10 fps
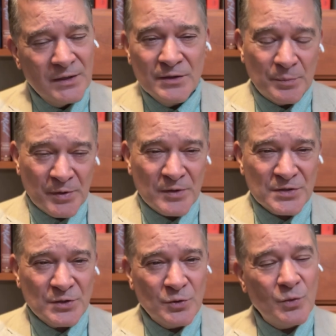The
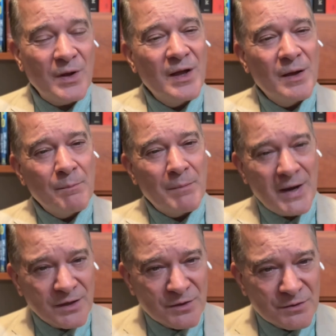person who
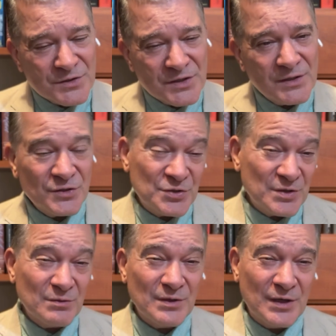monitors it is
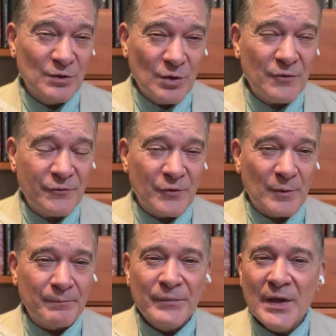generally a law firm.